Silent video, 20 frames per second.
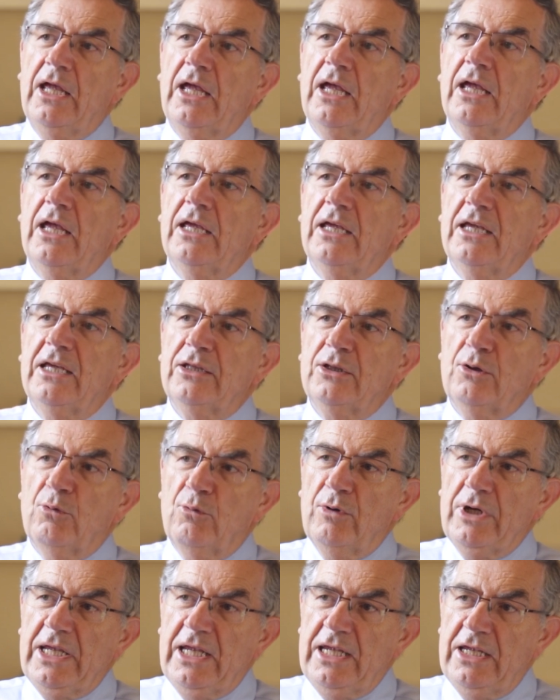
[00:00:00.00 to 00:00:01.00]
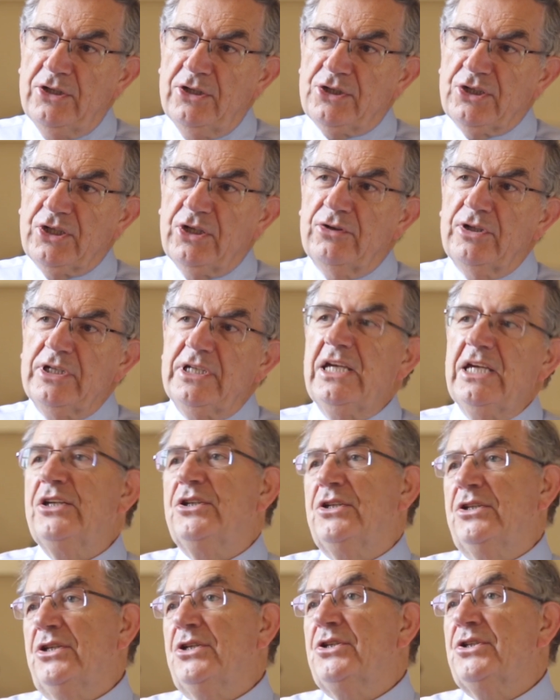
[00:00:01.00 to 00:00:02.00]
uh, in the way He has
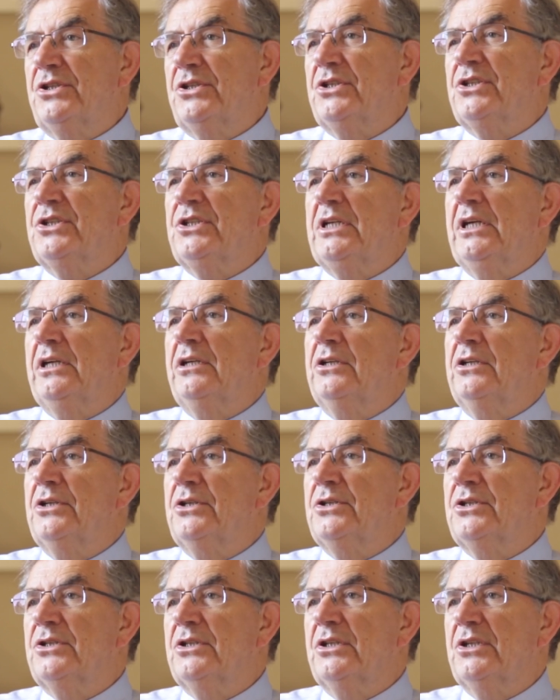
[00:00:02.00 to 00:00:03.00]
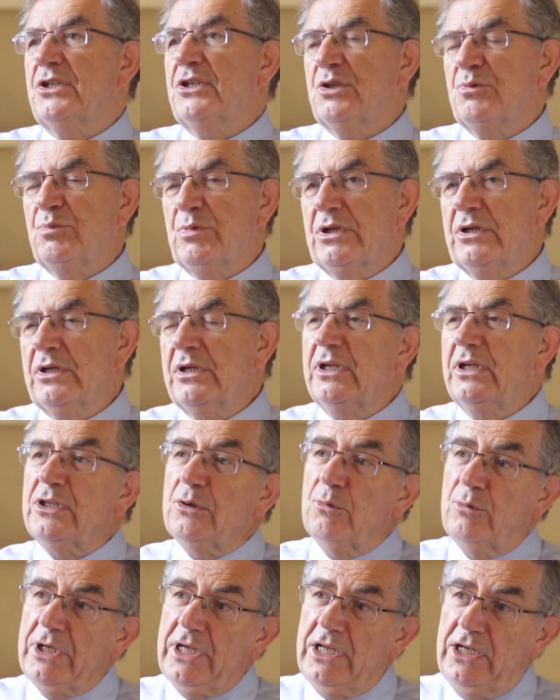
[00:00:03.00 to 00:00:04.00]
created and sustained us, the Spirit in the
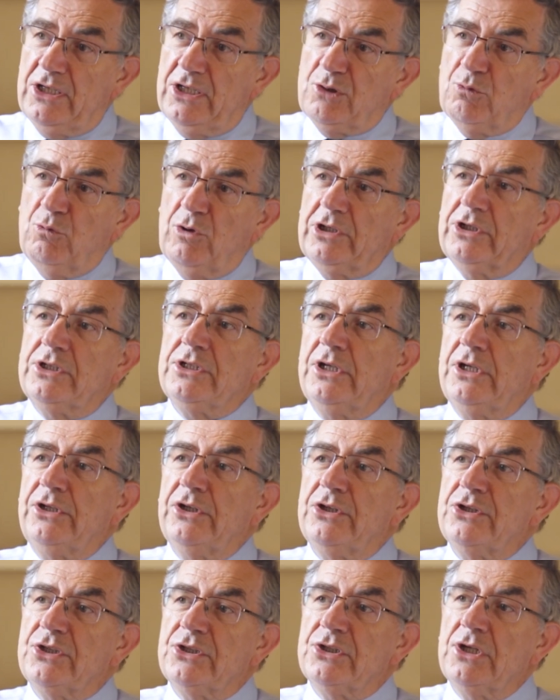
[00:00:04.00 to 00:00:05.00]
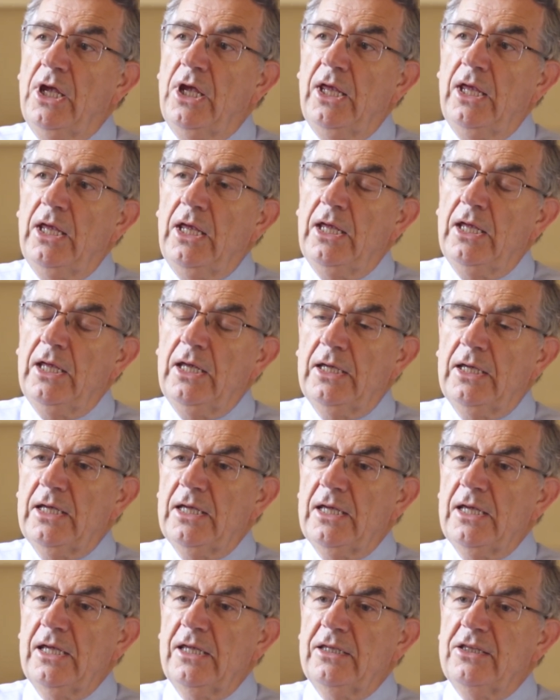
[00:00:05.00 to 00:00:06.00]
way He has worked in us,
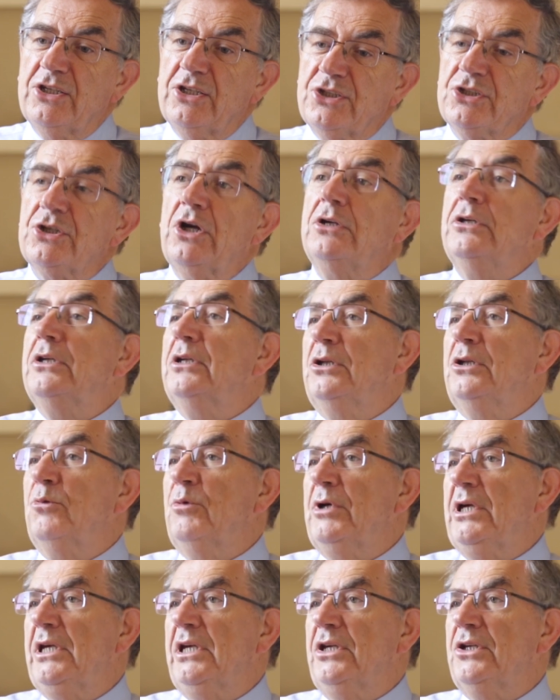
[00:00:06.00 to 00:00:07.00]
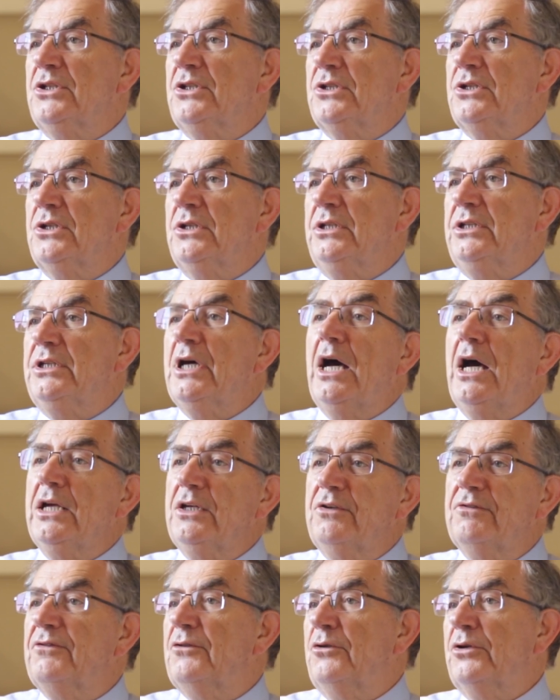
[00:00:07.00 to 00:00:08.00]
uh, the Son in the way He has
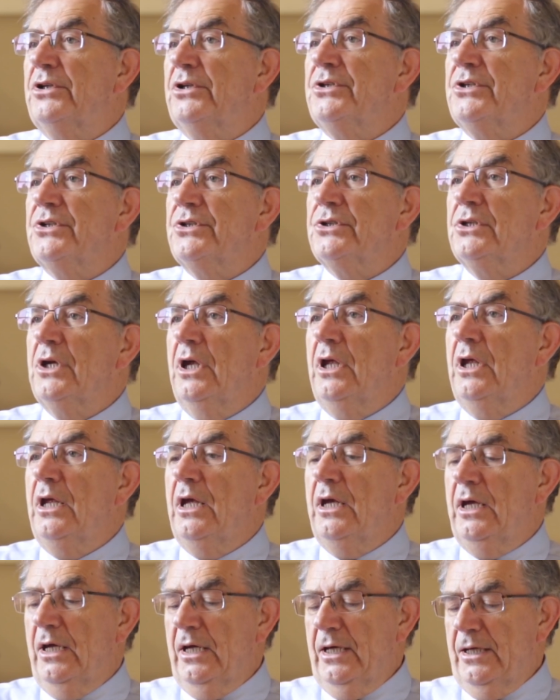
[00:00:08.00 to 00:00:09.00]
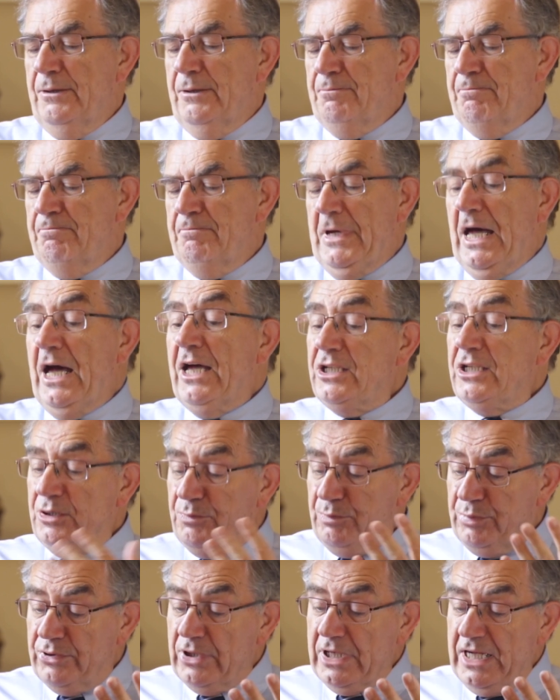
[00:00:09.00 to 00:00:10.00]
died for us, um, and
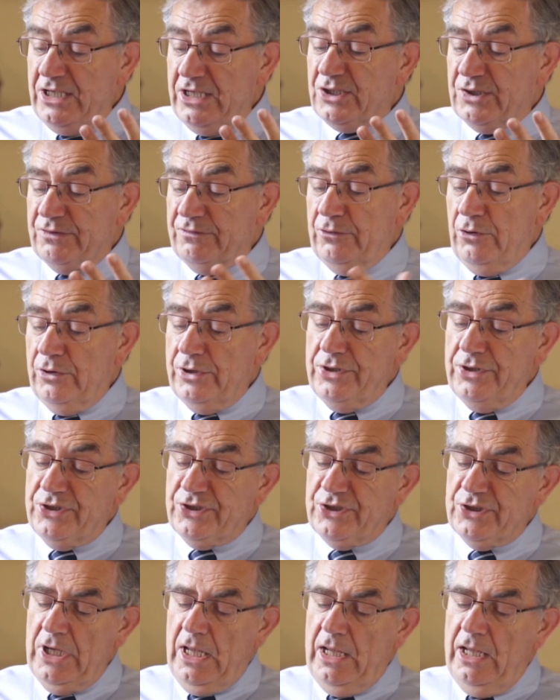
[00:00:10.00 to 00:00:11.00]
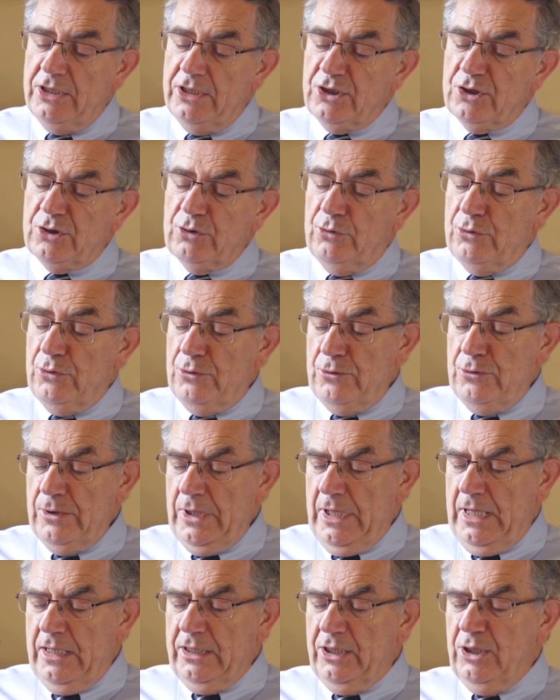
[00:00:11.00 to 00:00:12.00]
prays for us. So,
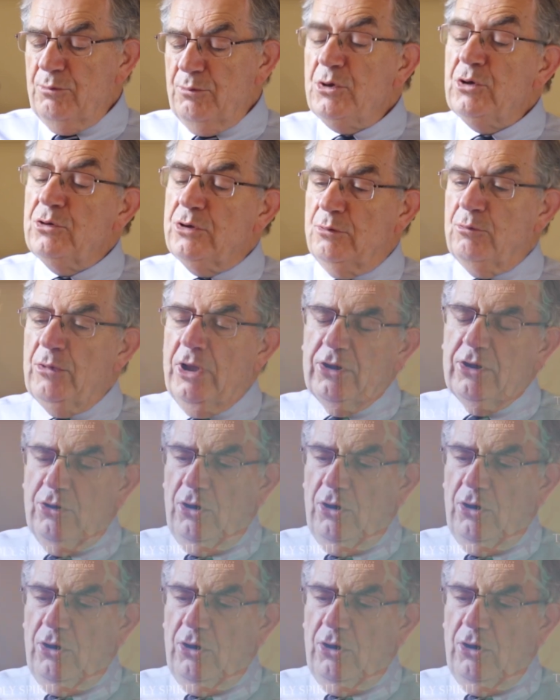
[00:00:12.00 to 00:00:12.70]
communion with